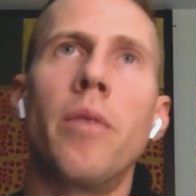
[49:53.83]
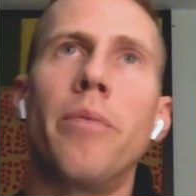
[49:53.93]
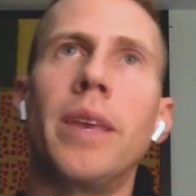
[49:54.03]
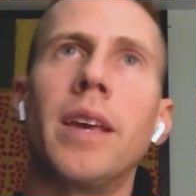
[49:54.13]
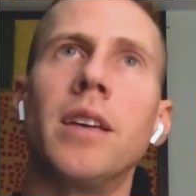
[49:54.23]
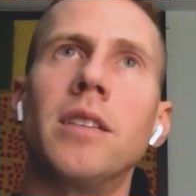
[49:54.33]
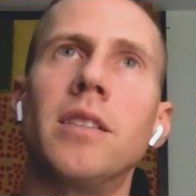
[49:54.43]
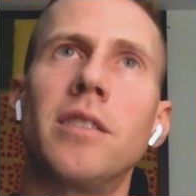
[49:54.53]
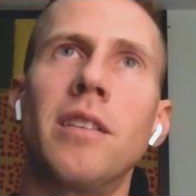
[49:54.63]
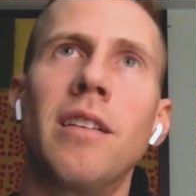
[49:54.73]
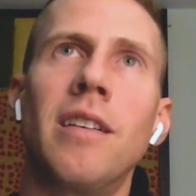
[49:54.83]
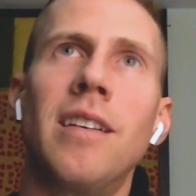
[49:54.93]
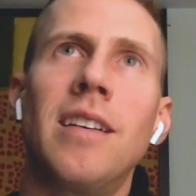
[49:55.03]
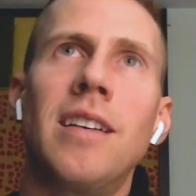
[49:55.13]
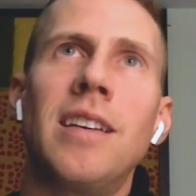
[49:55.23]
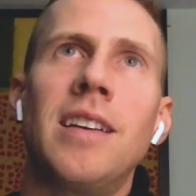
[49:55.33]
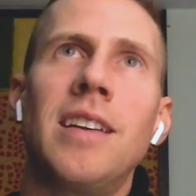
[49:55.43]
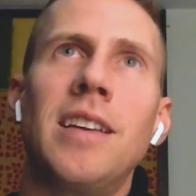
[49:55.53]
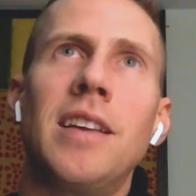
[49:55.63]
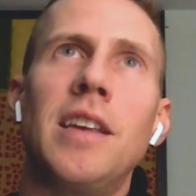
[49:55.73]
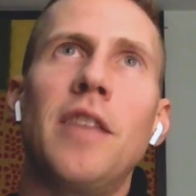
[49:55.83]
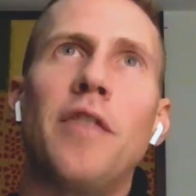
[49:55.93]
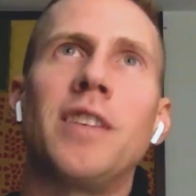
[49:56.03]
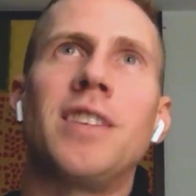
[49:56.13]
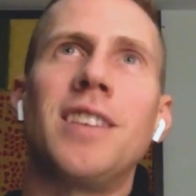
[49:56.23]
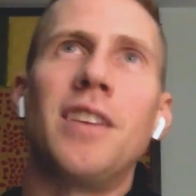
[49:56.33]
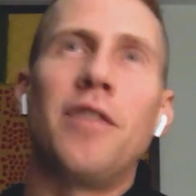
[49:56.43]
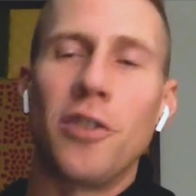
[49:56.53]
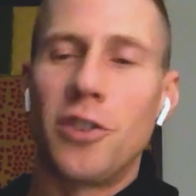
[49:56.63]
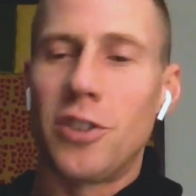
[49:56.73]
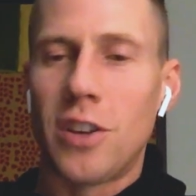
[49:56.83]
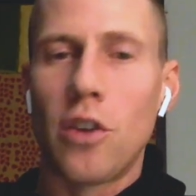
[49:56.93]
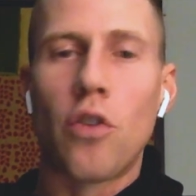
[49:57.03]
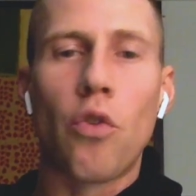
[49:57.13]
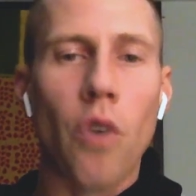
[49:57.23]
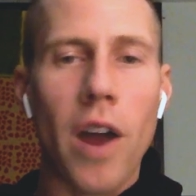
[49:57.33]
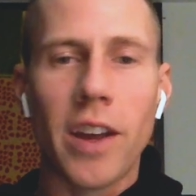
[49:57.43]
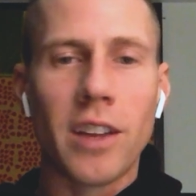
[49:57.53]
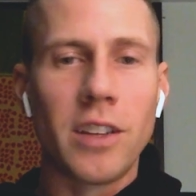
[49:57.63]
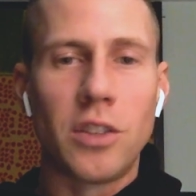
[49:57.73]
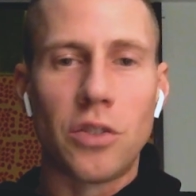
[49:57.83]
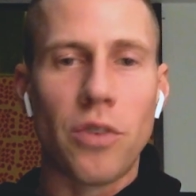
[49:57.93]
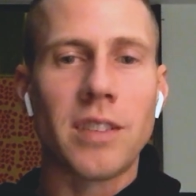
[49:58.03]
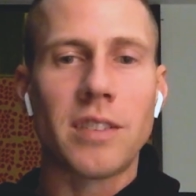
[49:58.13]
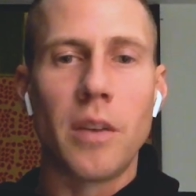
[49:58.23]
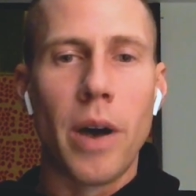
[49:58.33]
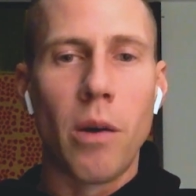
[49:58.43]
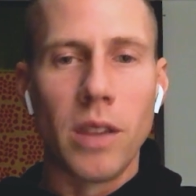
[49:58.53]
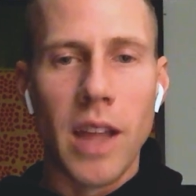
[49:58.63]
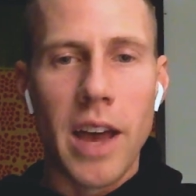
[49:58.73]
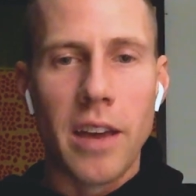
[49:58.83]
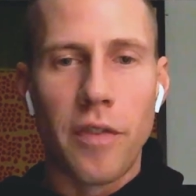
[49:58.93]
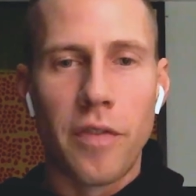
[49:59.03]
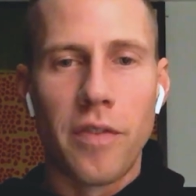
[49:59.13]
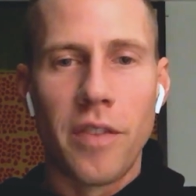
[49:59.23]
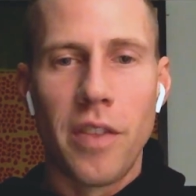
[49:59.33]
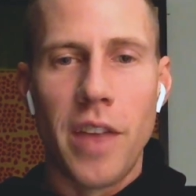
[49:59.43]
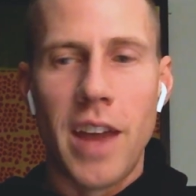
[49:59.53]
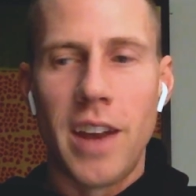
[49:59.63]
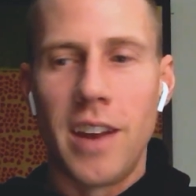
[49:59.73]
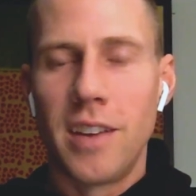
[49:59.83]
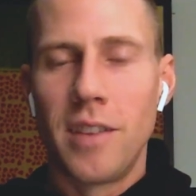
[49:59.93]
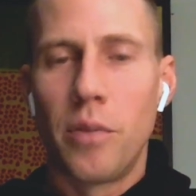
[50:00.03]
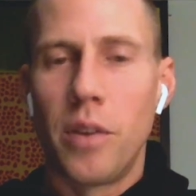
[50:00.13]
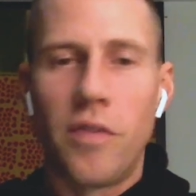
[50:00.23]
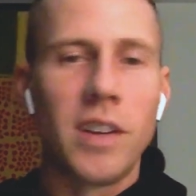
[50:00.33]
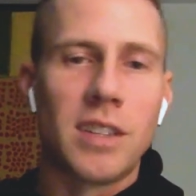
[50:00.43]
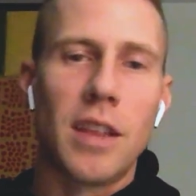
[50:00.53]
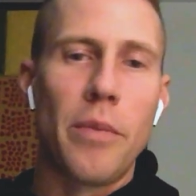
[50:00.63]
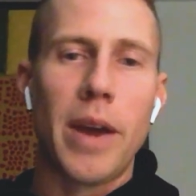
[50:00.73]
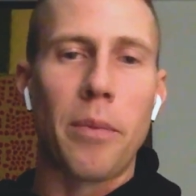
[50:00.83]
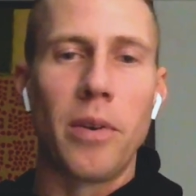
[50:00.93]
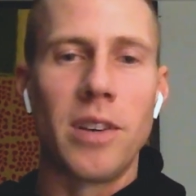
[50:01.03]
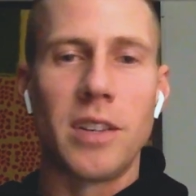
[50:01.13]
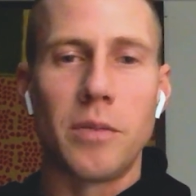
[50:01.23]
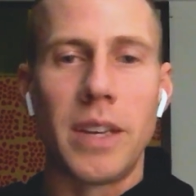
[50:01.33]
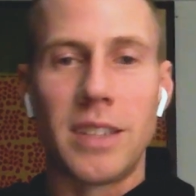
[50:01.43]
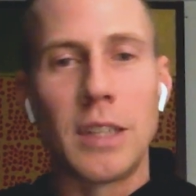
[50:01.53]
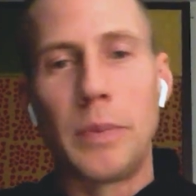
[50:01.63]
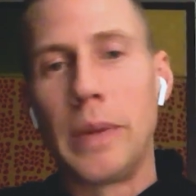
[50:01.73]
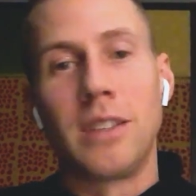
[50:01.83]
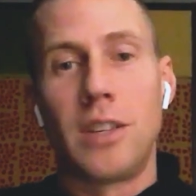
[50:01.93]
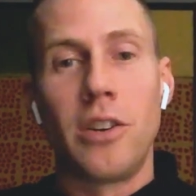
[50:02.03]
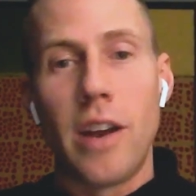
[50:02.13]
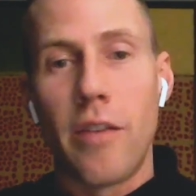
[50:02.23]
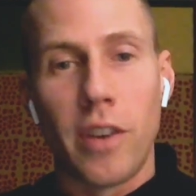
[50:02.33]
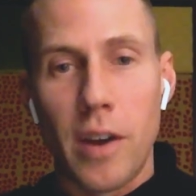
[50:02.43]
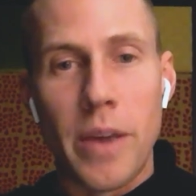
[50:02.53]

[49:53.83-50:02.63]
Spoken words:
Because if you're just chronically stressed about life, then putting fitness on the back burner doesn't make sense, because then you're never going to